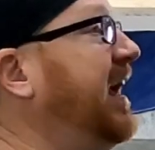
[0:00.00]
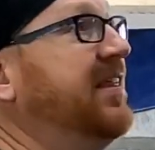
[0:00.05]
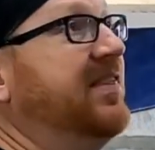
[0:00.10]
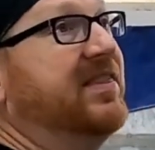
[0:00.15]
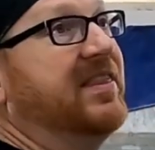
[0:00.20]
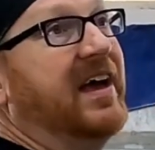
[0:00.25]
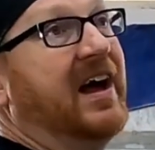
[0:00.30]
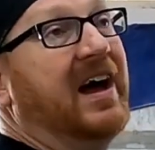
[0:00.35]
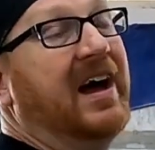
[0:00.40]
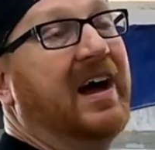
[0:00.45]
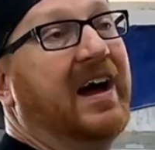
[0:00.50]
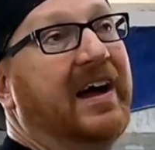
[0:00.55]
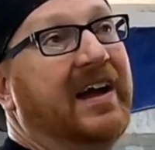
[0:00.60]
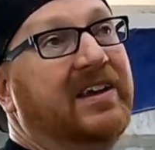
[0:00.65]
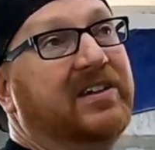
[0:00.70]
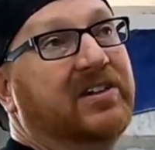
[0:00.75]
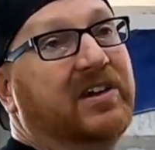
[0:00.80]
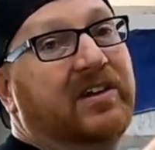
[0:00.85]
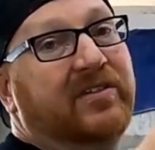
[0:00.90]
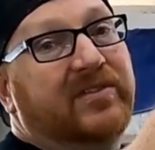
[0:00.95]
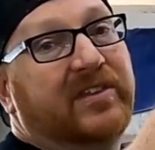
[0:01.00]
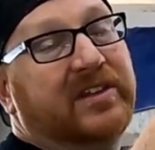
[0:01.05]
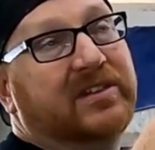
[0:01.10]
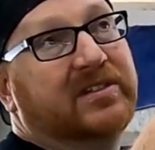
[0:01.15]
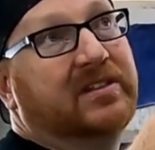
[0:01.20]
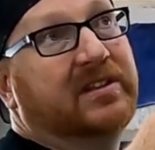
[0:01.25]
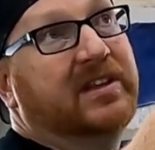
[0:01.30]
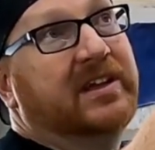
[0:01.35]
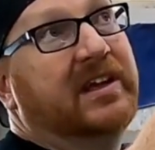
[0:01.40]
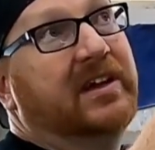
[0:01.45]
at the height of
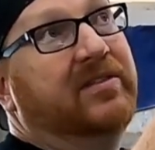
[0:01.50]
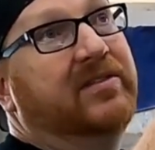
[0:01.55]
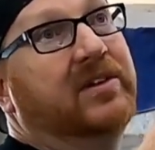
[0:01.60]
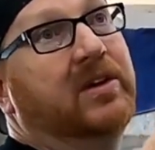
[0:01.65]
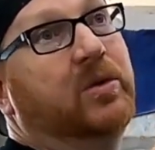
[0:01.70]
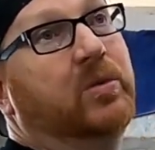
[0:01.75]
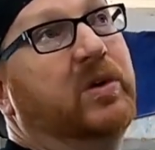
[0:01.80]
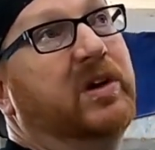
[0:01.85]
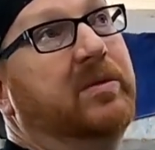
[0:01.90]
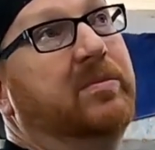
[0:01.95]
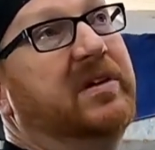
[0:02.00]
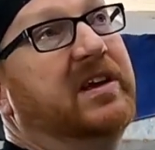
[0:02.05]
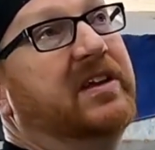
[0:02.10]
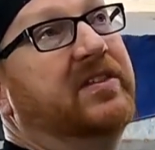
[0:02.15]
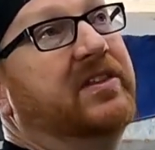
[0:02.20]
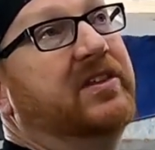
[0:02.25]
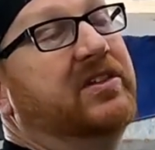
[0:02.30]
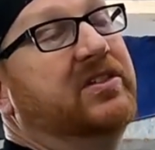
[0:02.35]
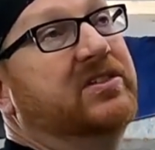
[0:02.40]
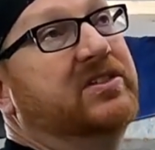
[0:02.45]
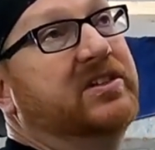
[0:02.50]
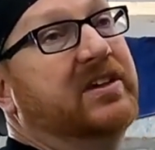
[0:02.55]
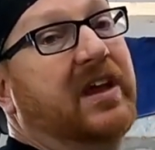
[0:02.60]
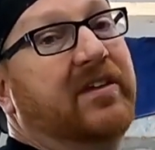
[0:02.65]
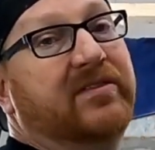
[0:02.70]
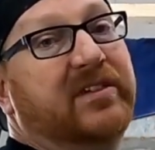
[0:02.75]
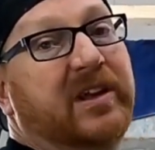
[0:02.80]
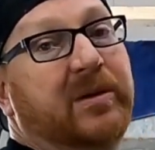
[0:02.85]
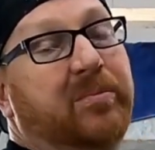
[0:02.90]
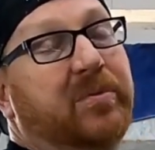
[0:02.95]
this lift, we'd be at the
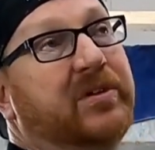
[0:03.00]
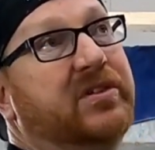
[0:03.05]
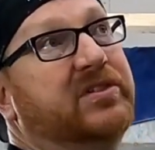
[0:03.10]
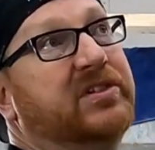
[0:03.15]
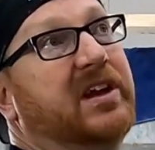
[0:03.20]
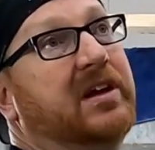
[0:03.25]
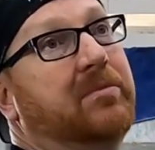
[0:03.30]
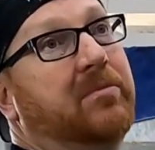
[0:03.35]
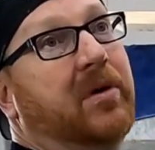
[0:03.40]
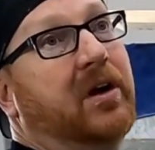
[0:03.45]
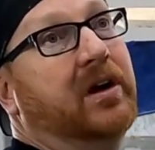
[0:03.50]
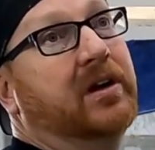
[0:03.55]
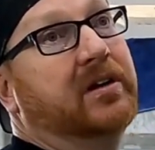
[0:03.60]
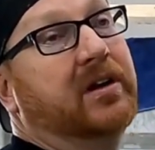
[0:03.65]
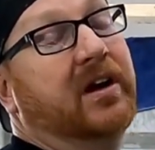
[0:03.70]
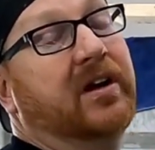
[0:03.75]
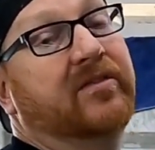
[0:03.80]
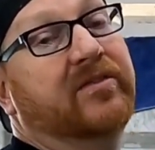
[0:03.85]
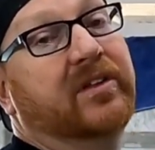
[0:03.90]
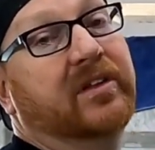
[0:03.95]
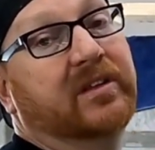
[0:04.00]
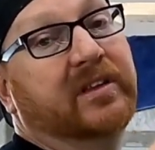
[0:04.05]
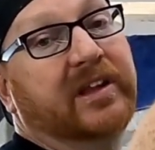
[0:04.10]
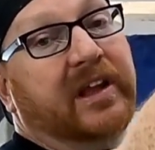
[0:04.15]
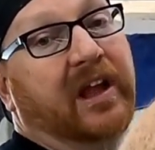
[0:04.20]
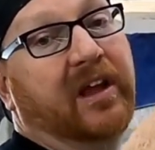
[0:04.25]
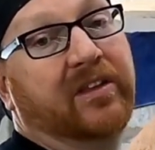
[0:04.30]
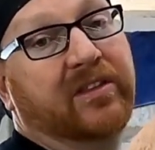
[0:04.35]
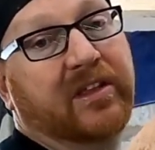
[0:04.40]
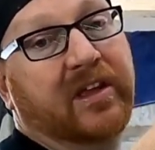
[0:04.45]
70% mark of the
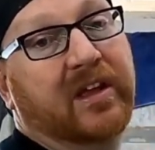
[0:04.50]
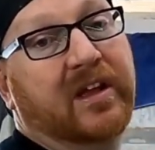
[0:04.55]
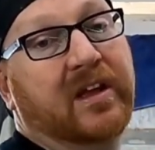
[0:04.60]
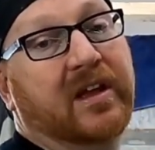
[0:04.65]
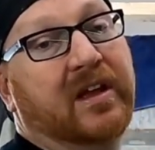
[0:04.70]
length.